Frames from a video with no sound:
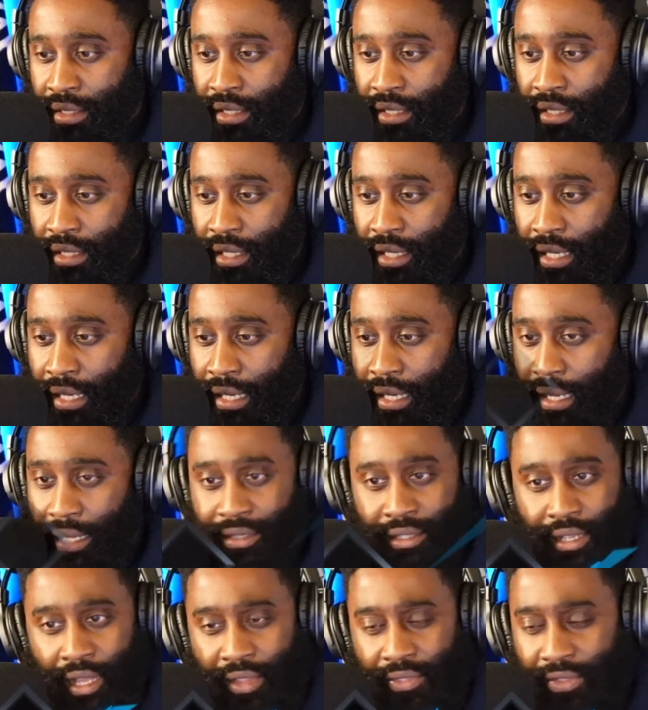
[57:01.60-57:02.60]
uh,
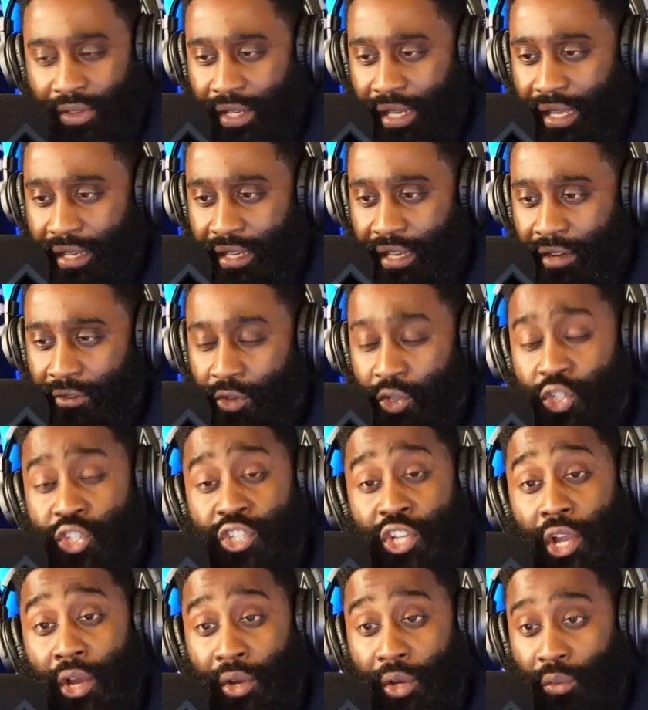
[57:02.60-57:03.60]
I, I, think I never
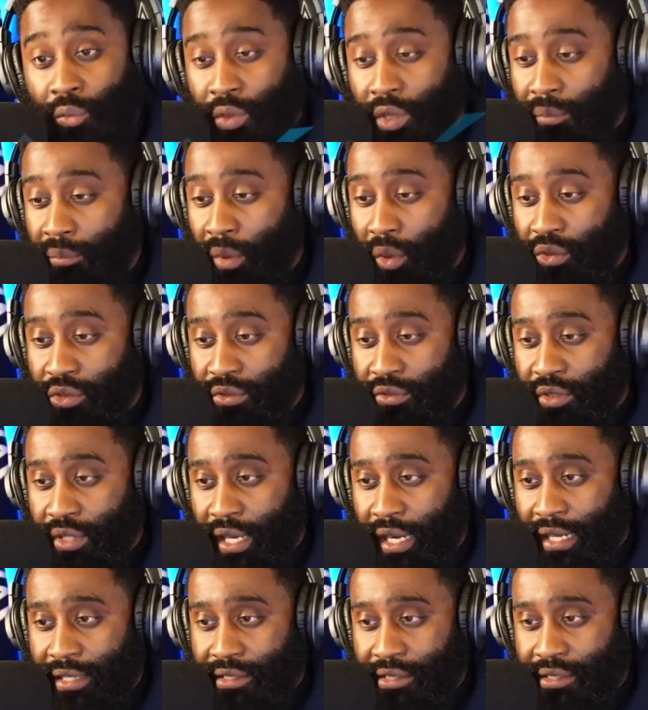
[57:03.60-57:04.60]
shared it with most of you
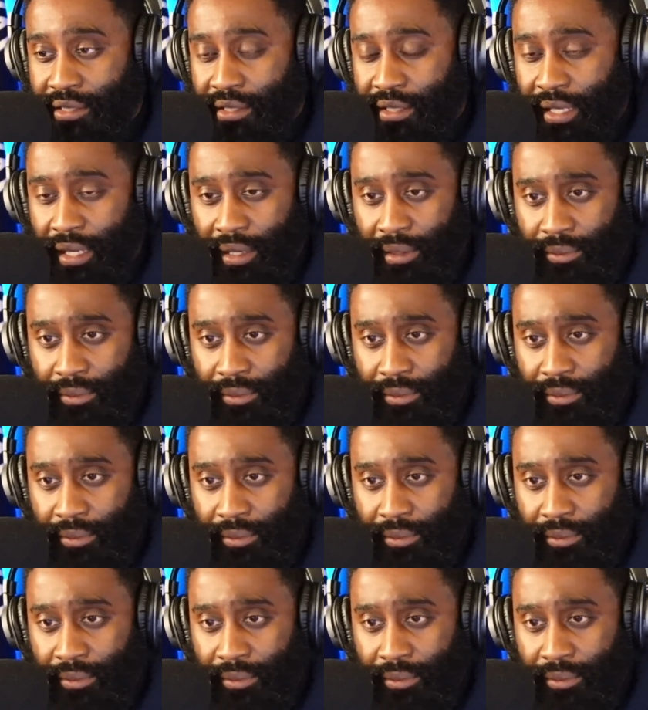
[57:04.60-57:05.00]
guys until now.